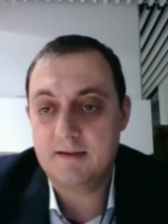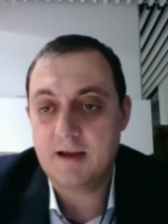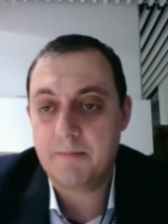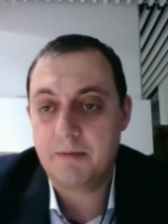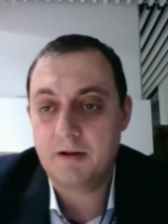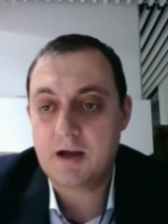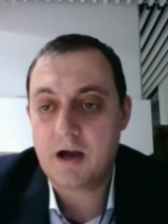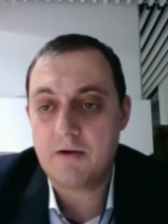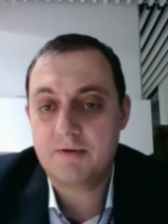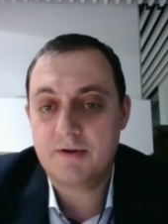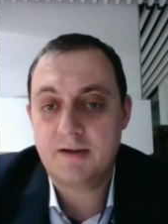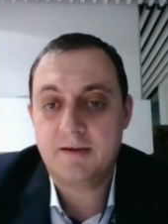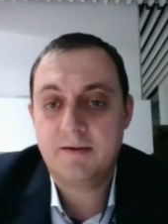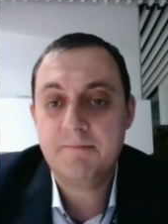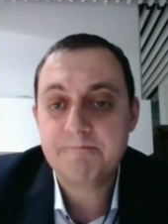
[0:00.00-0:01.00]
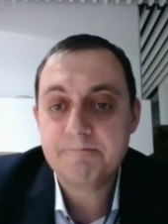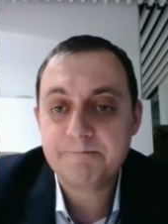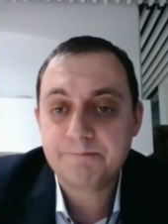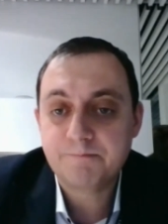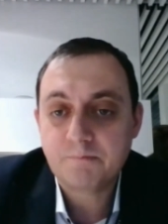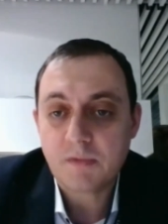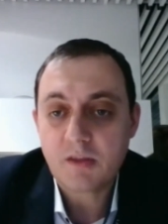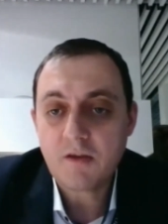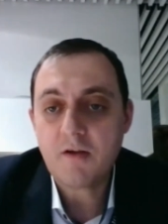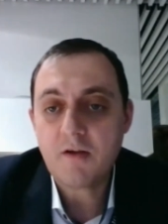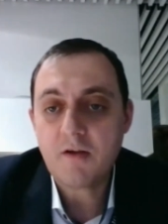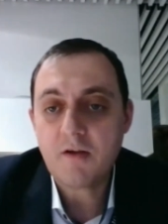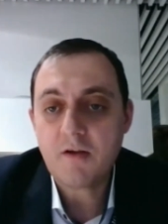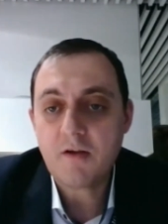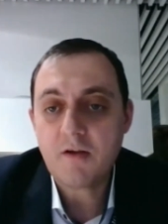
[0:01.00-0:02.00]
double counting.
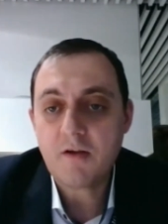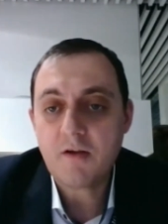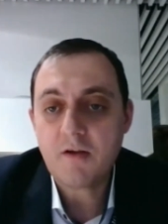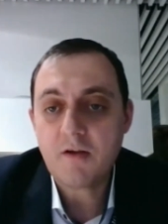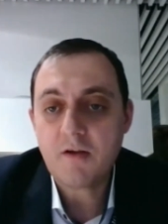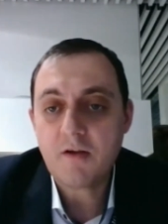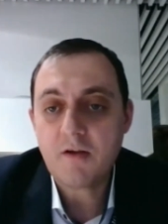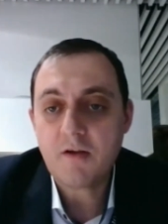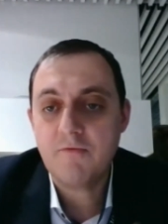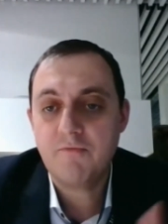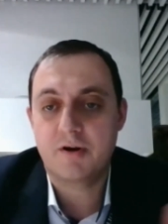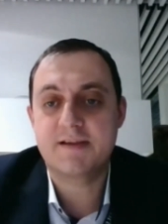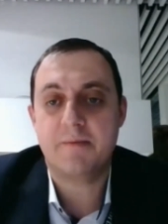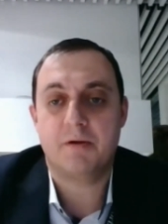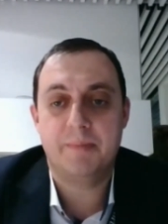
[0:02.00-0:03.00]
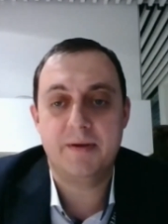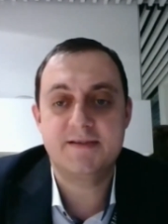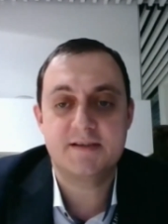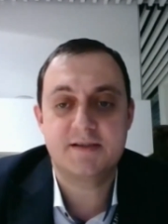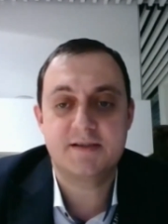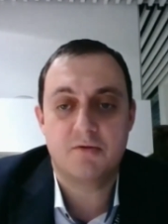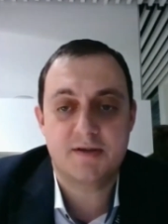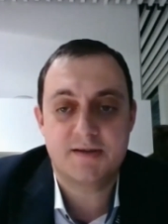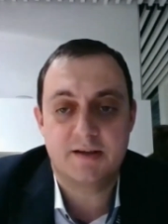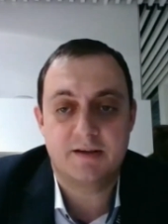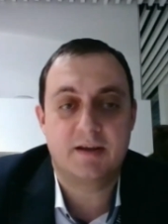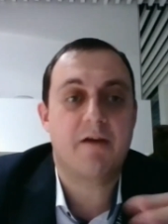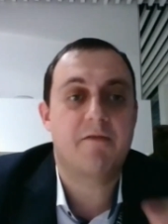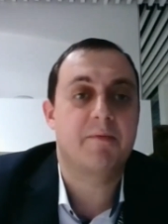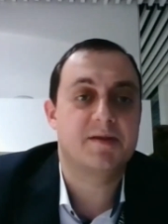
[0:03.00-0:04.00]
For example, business losses and
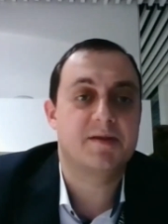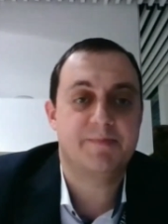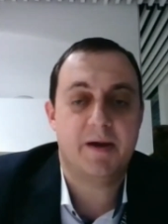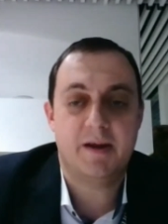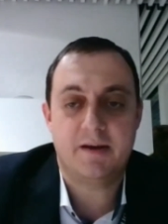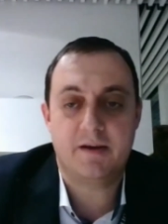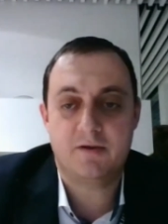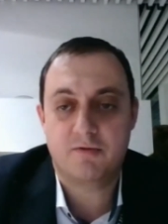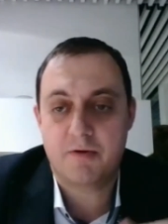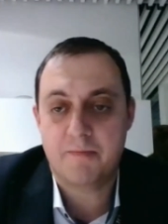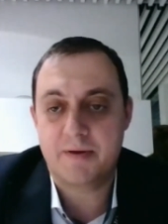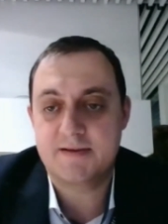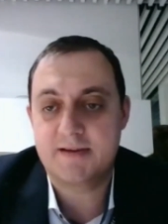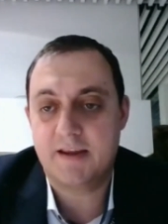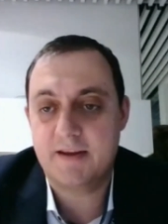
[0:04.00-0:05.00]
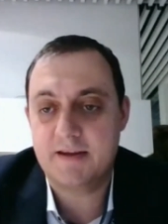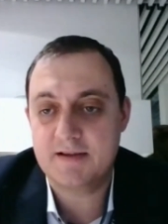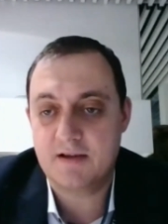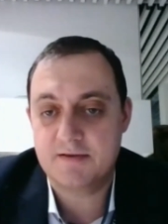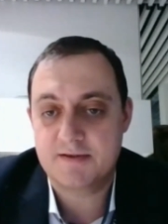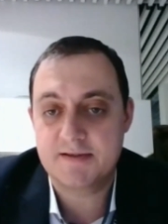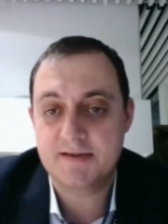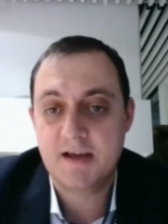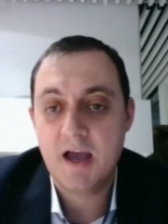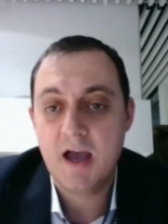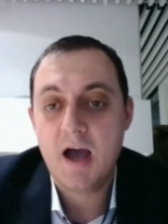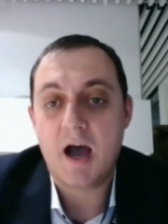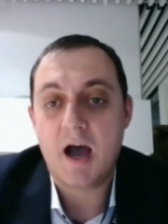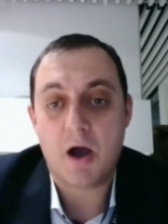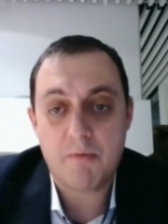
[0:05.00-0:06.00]
government spending to compensate these losses.
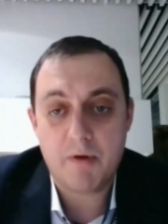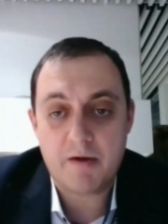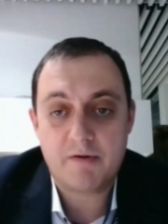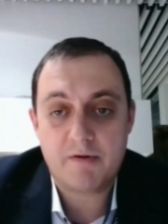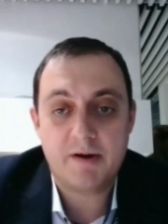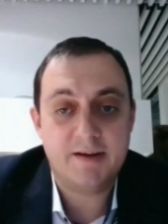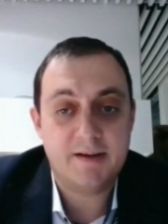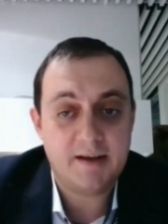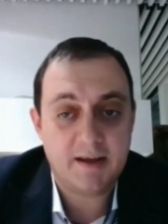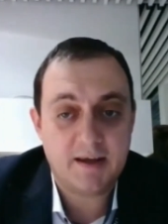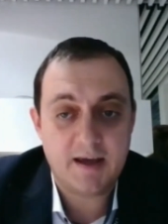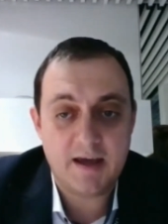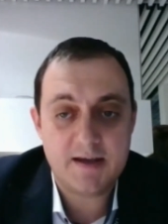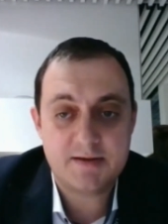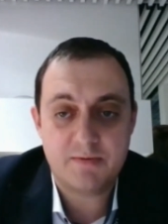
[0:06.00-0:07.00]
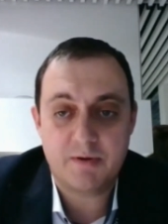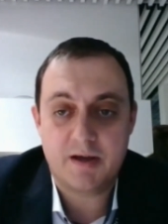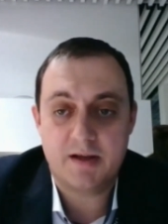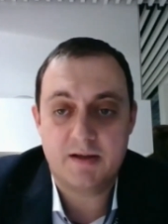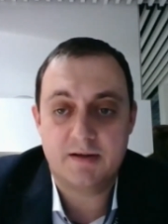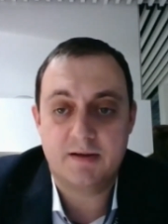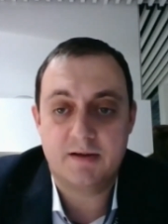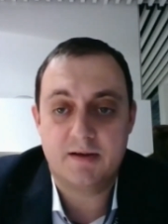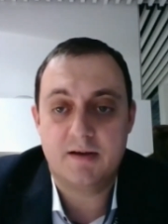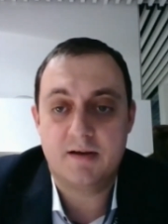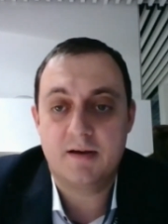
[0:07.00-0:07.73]
However, in any case, we can